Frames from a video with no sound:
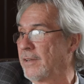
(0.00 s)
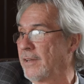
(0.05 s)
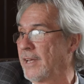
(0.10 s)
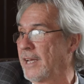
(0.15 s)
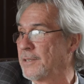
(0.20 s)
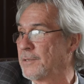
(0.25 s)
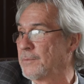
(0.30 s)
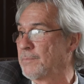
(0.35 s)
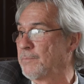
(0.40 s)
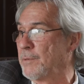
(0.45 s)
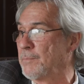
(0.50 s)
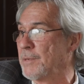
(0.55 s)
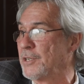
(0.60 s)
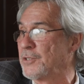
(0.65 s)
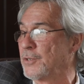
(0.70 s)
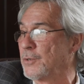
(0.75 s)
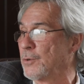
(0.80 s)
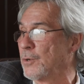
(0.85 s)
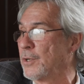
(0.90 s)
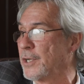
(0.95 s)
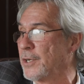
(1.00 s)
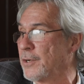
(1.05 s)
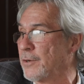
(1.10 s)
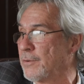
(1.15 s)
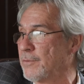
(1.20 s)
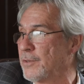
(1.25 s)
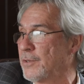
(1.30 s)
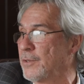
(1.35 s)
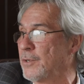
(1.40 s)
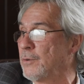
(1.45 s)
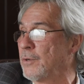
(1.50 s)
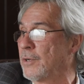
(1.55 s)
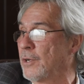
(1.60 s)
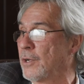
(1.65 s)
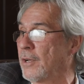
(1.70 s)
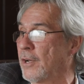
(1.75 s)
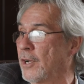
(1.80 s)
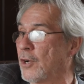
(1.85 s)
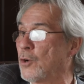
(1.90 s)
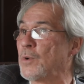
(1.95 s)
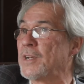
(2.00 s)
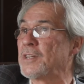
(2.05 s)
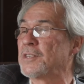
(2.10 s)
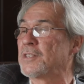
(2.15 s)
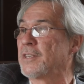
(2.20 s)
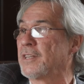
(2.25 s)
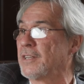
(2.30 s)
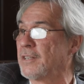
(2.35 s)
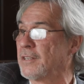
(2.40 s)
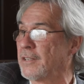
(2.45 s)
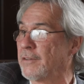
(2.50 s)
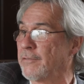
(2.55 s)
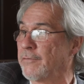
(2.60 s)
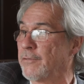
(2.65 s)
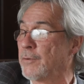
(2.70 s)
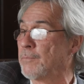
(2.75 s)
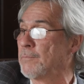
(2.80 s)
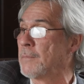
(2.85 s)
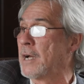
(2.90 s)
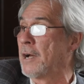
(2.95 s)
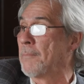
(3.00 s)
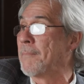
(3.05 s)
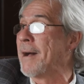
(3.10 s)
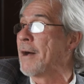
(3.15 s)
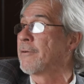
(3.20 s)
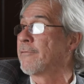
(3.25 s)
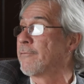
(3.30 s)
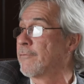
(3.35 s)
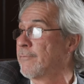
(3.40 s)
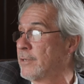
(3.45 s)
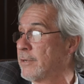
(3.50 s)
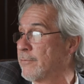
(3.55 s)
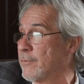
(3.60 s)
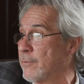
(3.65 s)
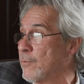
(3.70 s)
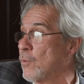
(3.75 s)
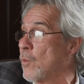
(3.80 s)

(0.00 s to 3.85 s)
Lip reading: as we mentioned earlier, you increased the amount of different